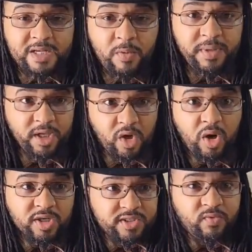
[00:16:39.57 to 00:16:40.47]
That would be the
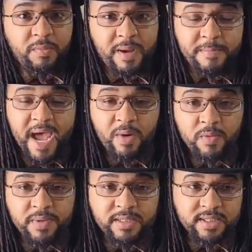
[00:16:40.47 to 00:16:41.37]
cost of what my bag
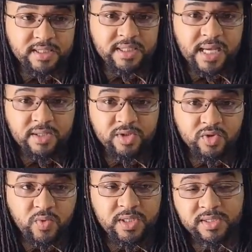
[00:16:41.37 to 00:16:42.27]
would be,
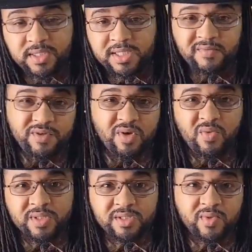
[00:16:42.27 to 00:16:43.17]
$60.20. And if you
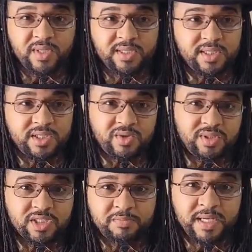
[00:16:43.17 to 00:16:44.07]
don't want the 20 cents, you
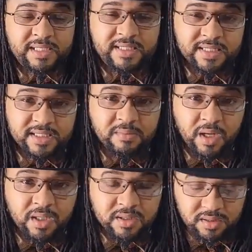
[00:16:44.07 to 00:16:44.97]
can just make it
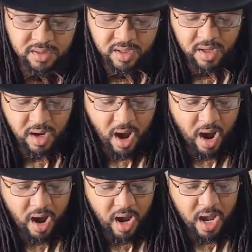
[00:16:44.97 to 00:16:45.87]

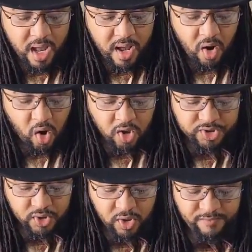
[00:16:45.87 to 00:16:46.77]
$60.
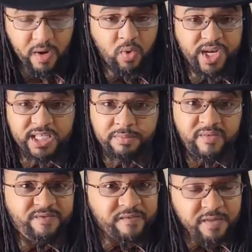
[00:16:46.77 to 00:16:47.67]
Also, if I wanted to
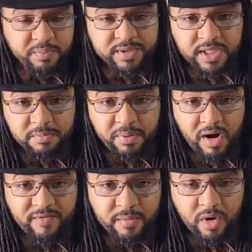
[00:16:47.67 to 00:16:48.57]
be 50%
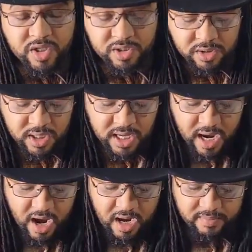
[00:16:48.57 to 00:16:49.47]
profit margin,
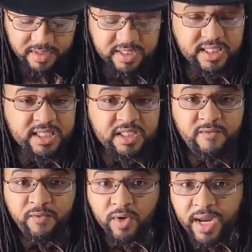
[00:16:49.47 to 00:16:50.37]

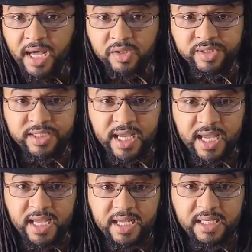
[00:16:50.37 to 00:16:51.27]

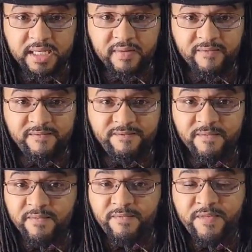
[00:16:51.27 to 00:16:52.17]

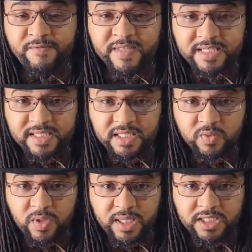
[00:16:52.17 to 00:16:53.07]

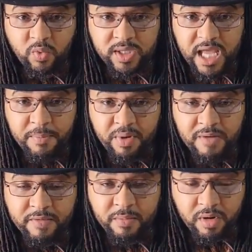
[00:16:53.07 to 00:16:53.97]
$64.50. What that
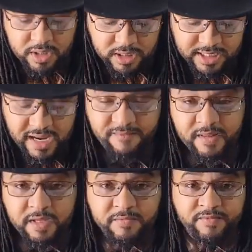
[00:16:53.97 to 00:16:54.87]
profit margin is at
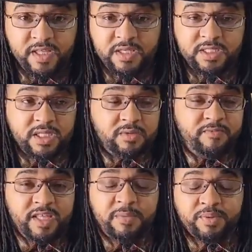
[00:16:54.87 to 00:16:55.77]

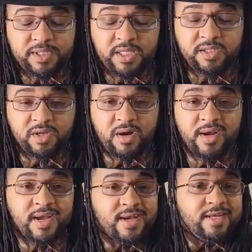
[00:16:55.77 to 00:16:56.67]
50%,
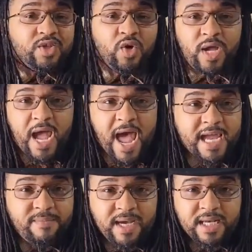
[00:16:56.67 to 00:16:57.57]
sorry. So
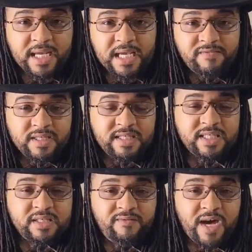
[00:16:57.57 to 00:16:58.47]
I can make it an even
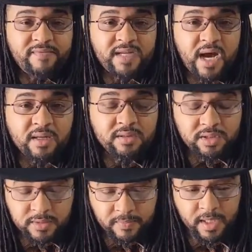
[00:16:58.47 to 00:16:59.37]
$65.